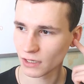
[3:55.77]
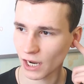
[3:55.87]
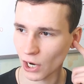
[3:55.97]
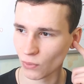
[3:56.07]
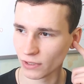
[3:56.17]

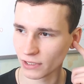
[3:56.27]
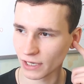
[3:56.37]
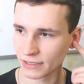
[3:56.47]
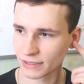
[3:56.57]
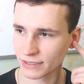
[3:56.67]
I will
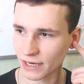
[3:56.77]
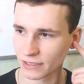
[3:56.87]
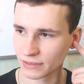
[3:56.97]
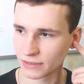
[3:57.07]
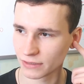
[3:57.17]

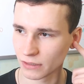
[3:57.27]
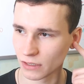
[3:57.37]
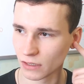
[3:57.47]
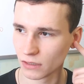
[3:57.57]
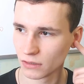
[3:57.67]
understand
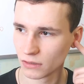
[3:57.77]
uh,